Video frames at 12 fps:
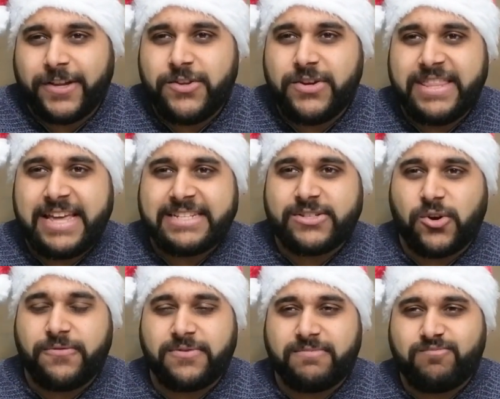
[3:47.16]
you get that
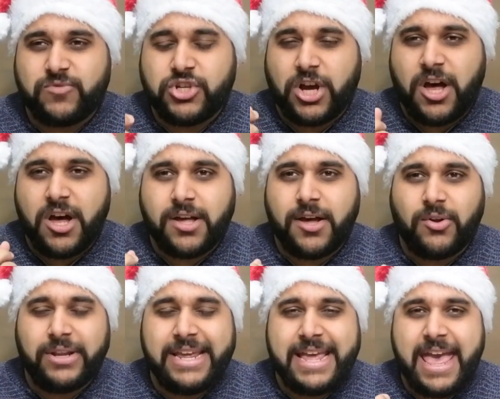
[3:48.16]
sort of
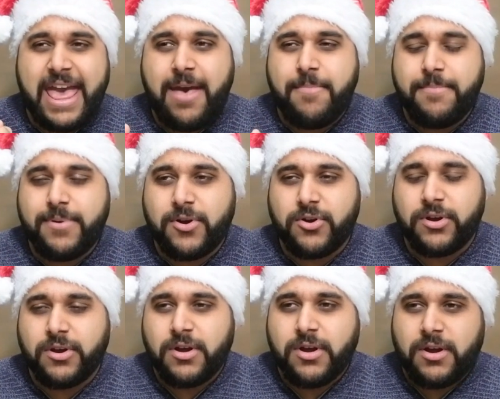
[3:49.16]
charcoal-y,
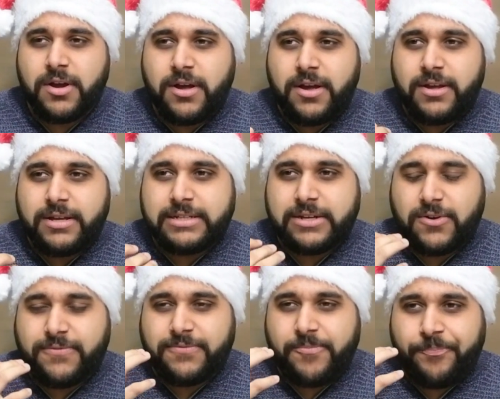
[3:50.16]
ember,
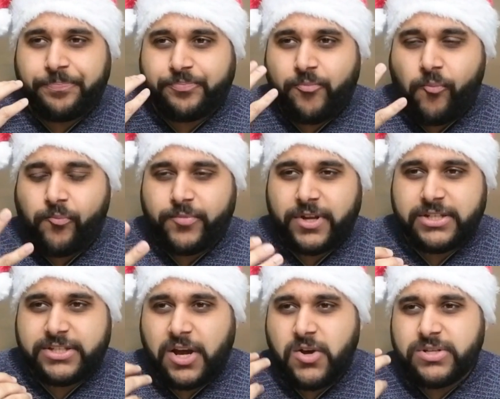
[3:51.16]
sort of
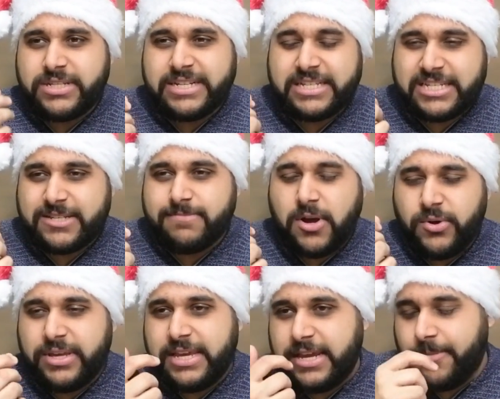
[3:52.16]
toasted,
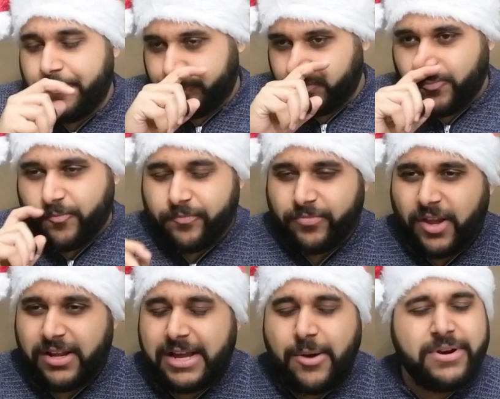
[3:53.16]
smoky,
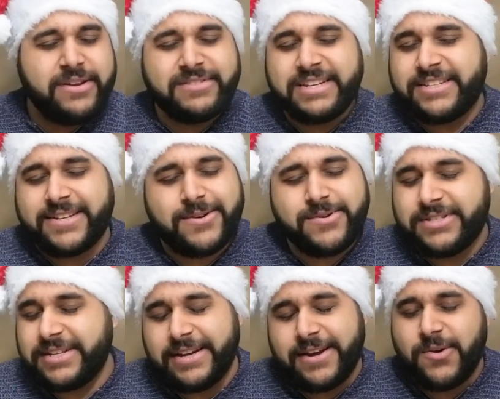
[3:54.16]
I wouldn't even say
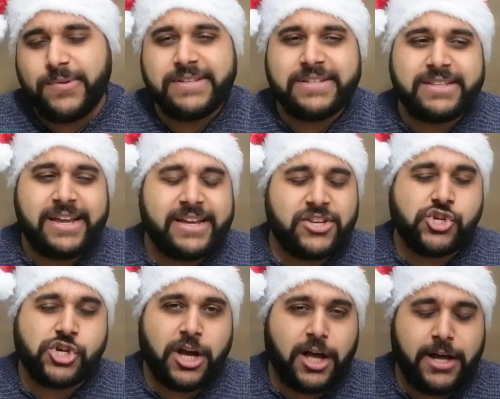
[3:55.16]
toasted, no, this is like a
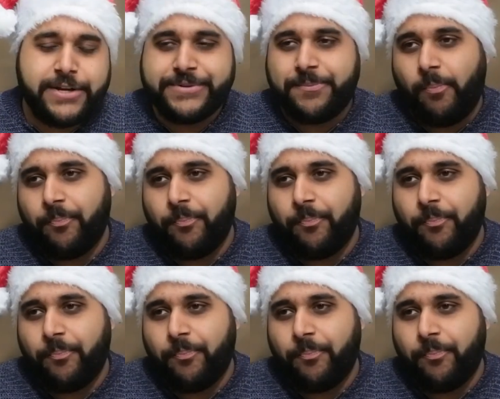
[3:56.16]
charred